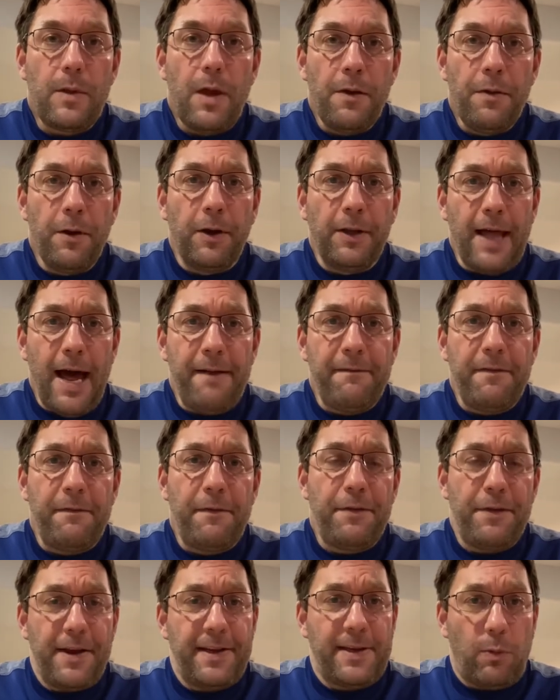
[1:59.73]
there are a lot of
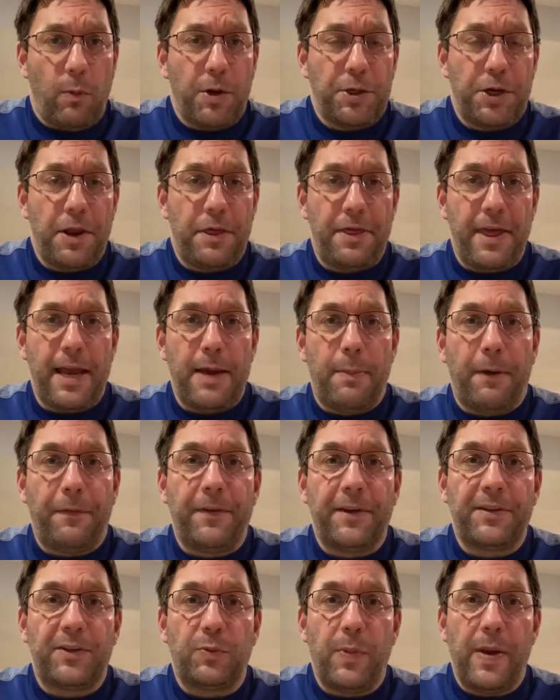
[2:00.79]
different things I want you to think about
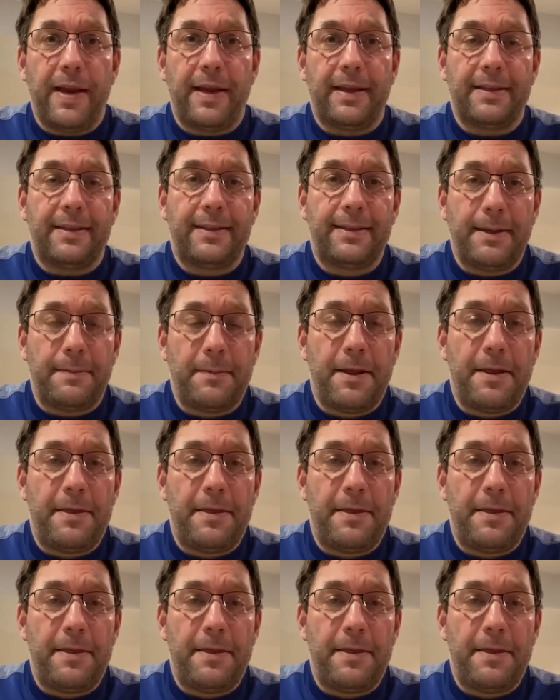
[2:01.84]
this week, and some of the